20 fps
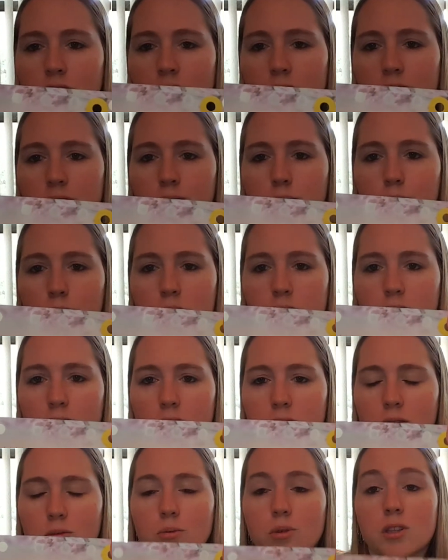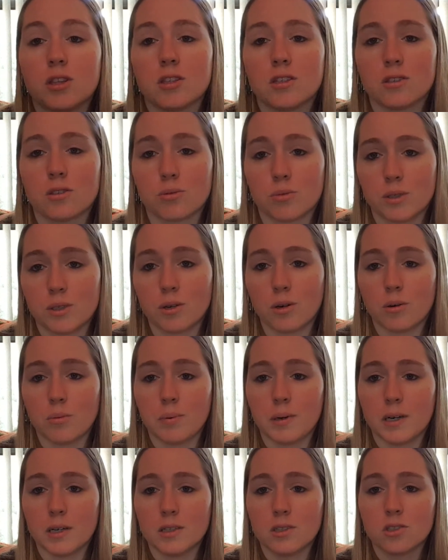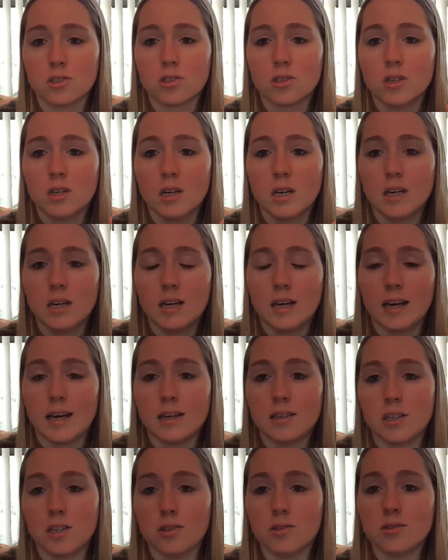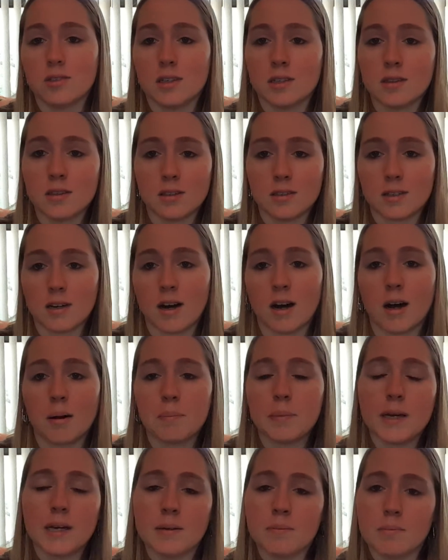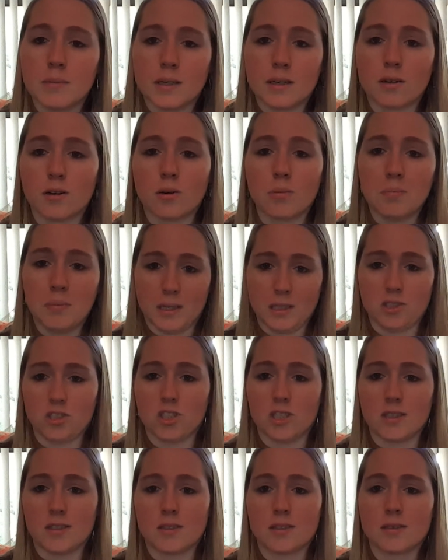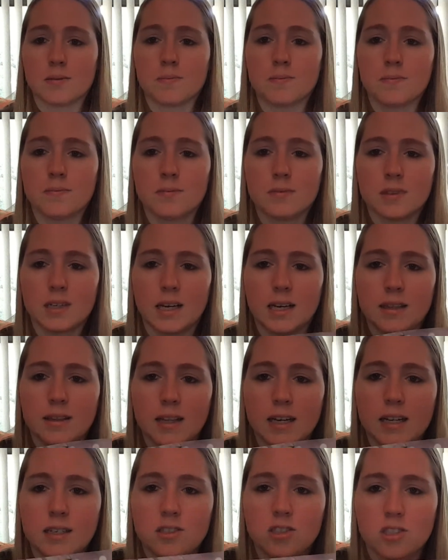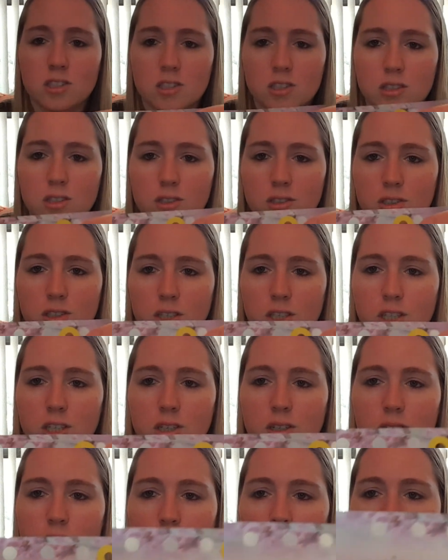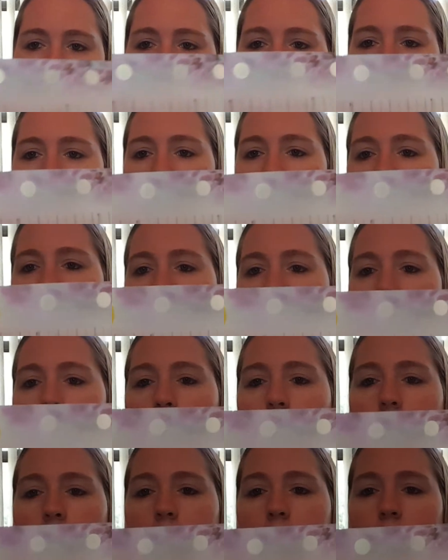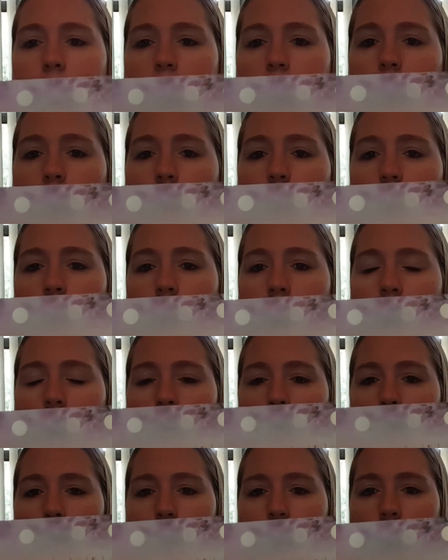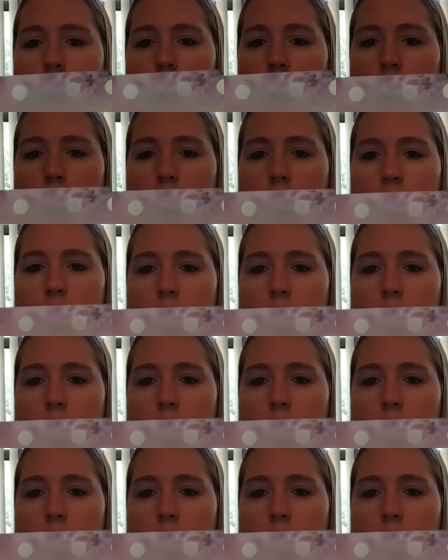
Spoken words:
it with the 3-hole punch using the top and middle punches. And then just to secure those, I got the